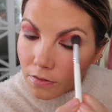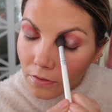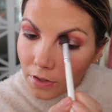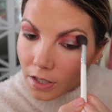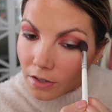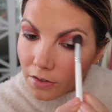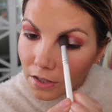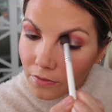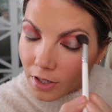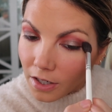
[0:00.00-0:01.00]

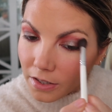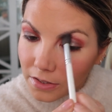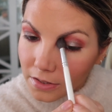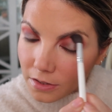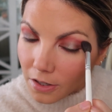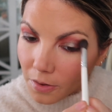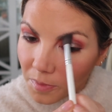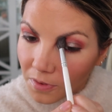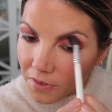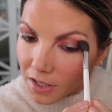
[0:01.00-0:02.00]
very, very slow
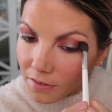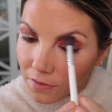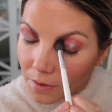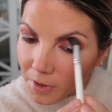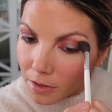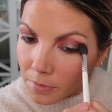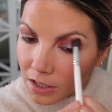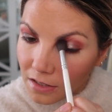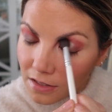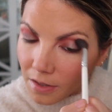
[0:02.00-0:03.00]
moving for me
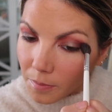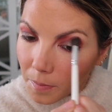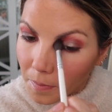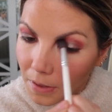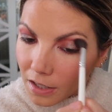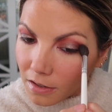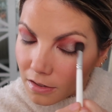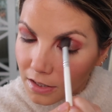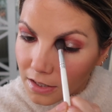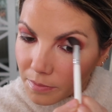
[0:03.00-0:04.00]
because I
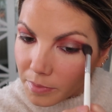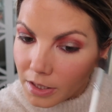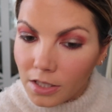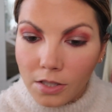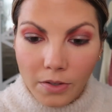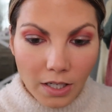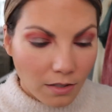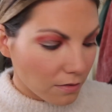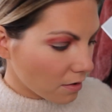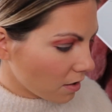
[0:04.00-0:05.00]
barely dip into it.
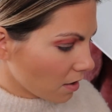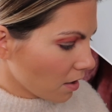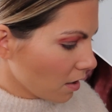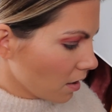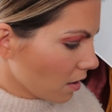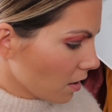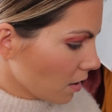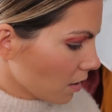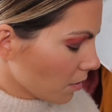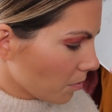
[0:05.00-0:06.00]

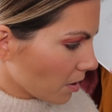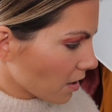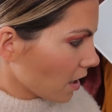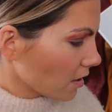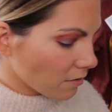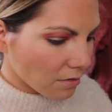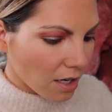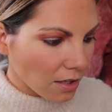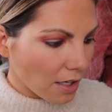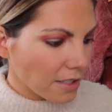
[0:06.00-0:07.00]
But that,
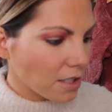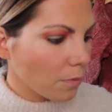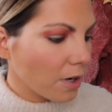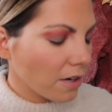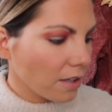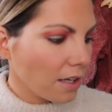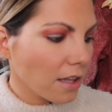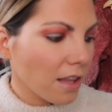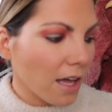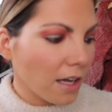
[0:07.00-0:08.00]
I like to wear it
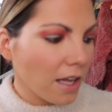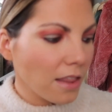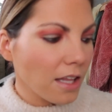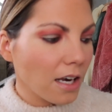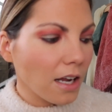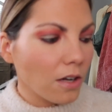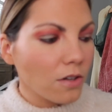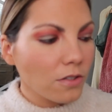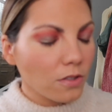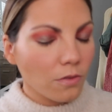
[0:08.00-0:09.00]
like that. And then I
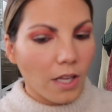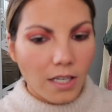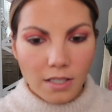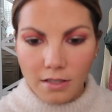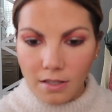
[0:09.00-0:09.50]
also like to